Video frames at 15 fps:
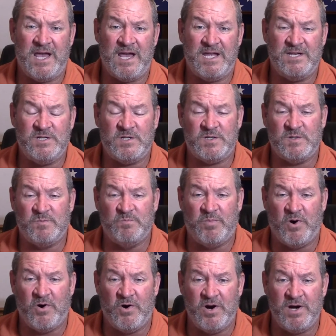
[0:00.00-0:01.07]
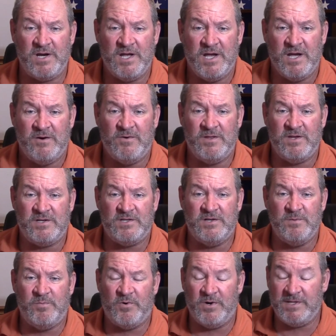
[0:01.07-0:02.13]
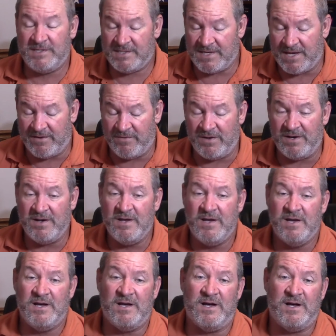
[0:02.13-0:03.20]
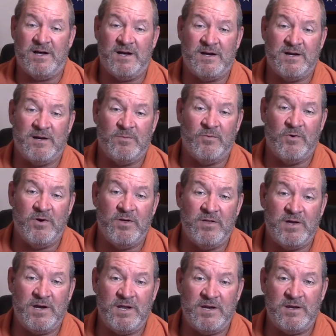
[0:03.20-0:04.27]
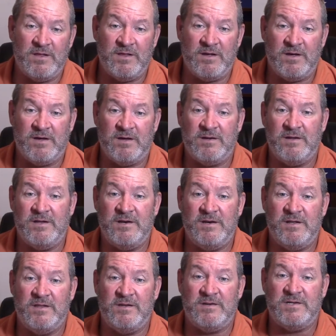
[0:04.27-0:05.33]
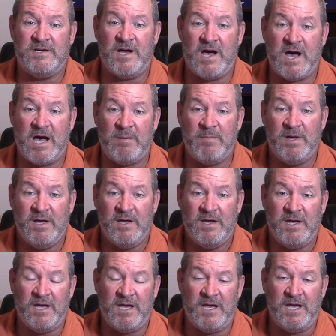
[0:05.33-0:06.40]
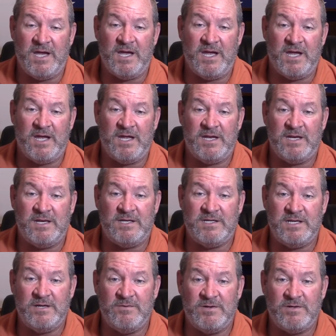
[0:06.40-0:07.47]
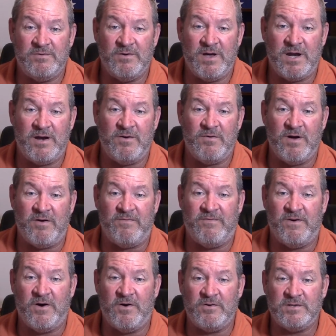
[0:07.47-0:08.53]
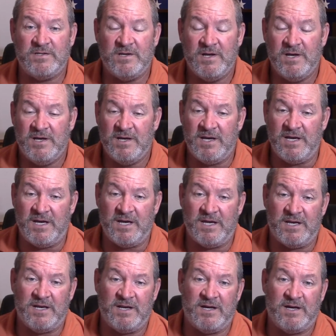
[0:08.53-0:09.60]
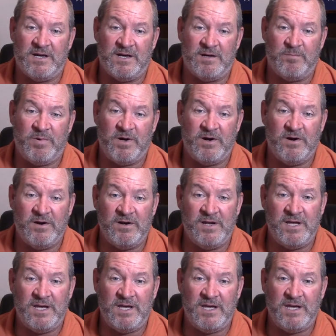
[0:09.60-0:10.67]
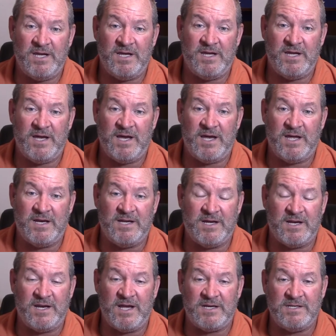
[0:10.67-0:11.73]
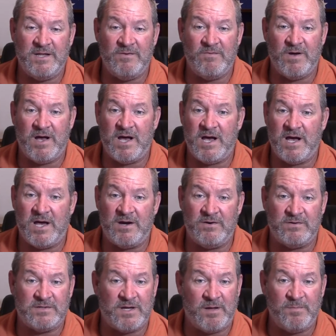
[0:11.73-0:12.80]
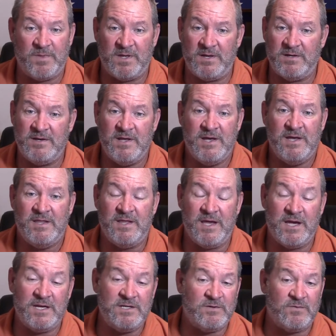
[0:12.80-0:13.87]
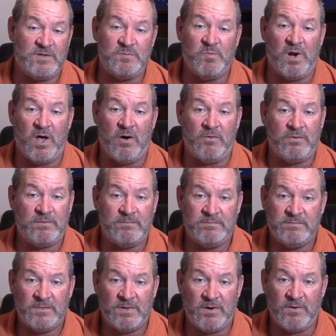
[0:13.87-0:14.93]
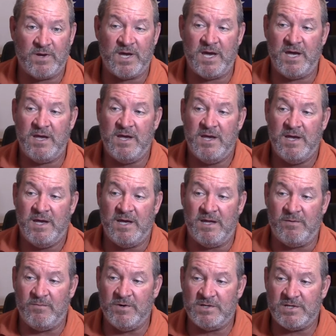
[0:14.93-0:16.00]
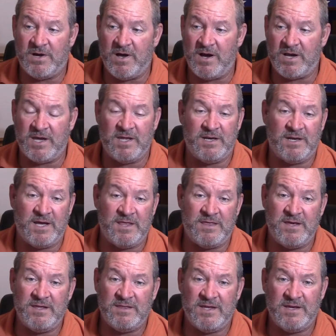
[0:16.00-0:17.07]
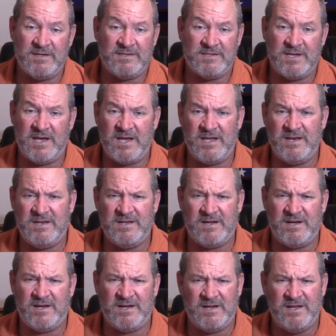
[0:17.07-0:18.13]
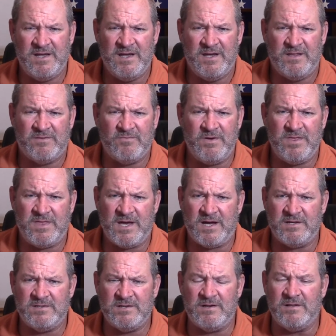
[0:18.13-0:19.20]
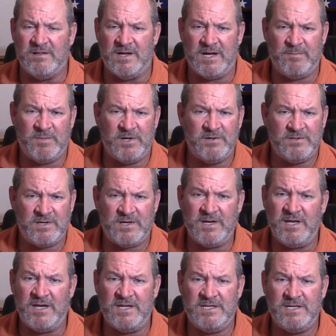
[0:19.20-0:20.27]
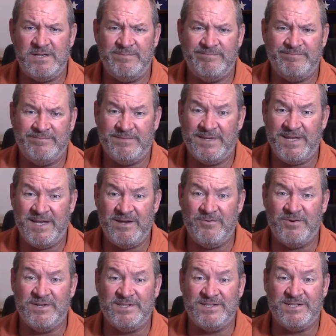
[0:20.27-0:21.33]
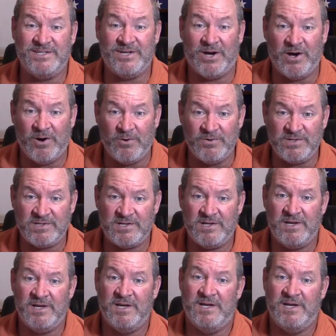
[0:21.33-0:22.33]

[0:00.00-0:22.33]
Edge Sport with a two point seven, uh, come rolling into the, into the shop, and she was running rough, folks. And uh, apparently had connecting rod or something. The engine was blown, okay? And we're talking, I think they said uh, three thousand kilometers on the engine. It was toast.